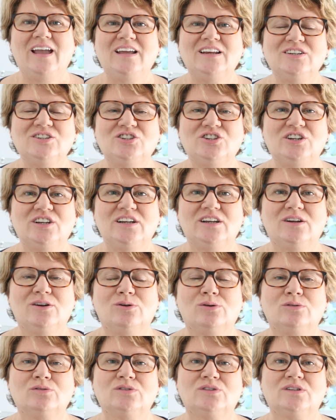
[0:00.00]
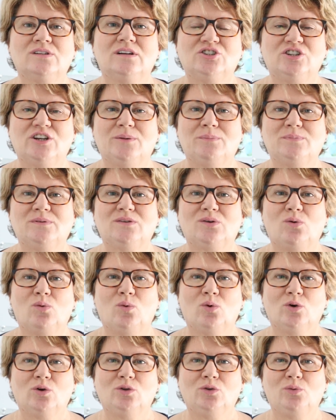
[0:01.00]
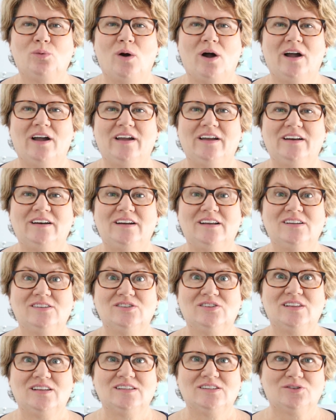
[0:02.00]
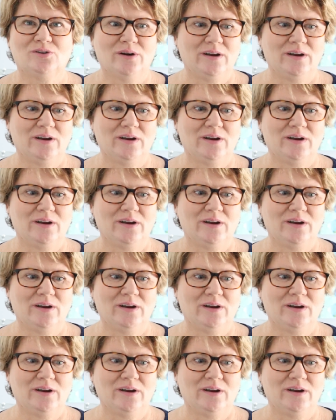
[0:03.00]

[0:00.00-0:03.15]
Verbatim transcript: and Chico's ships worldwide. So that's